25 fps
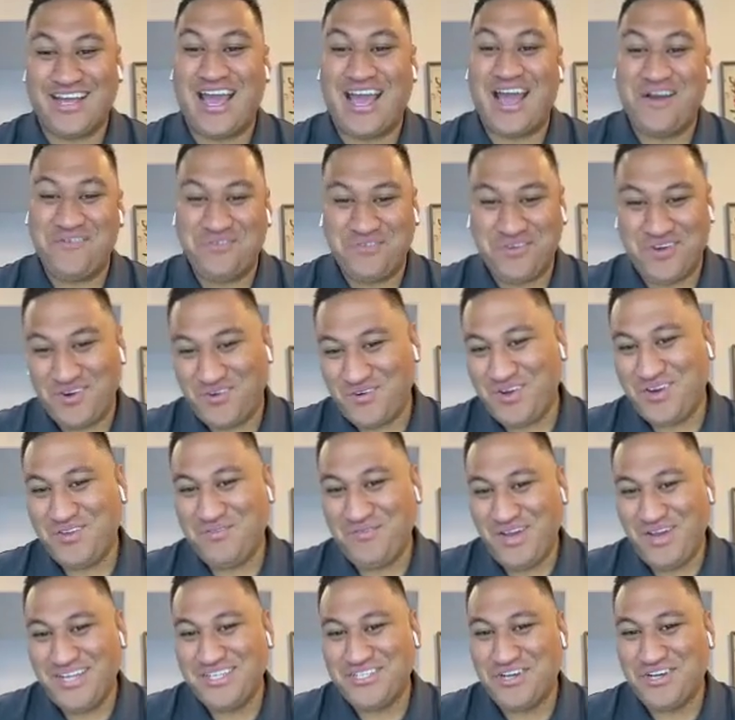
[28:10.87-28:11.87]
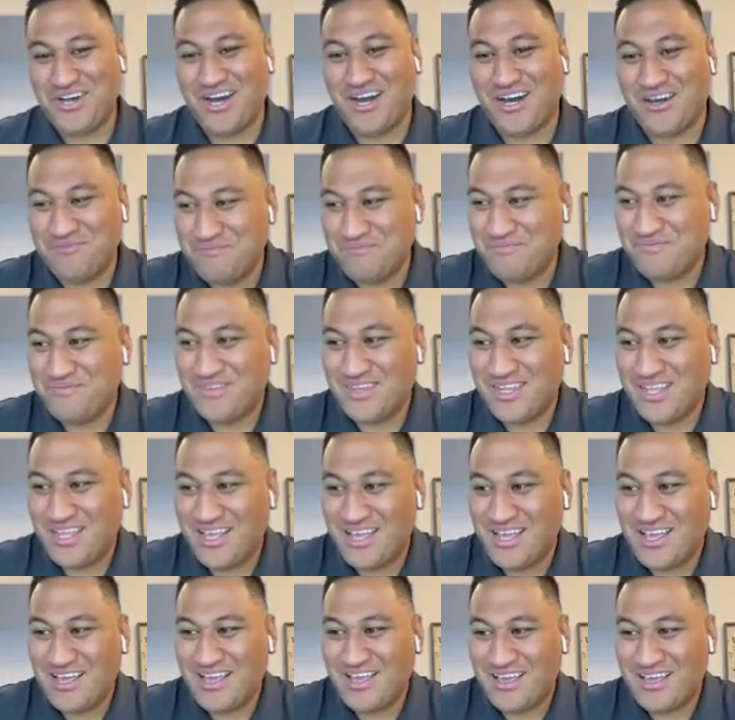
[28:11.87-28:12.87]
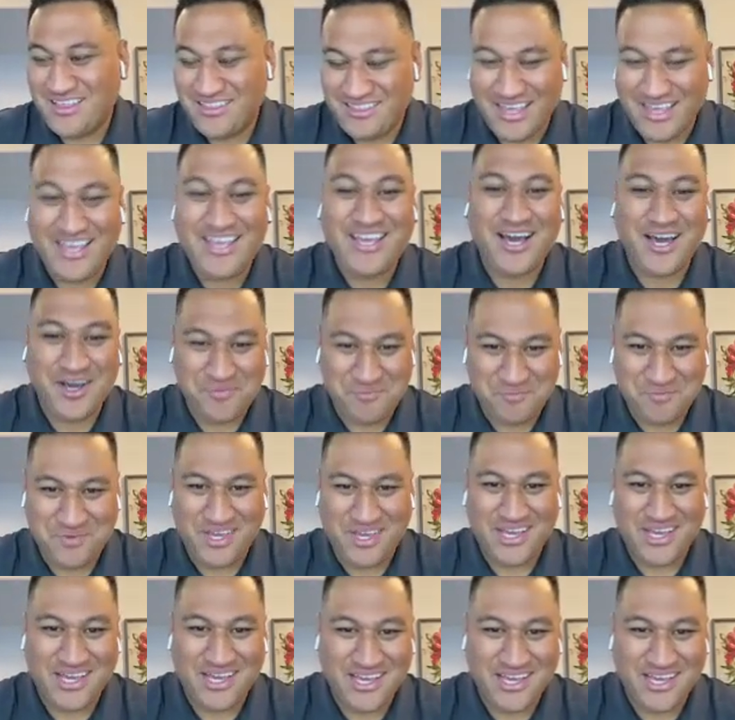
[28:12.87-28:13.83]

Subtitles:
after quitting my job, they cut me.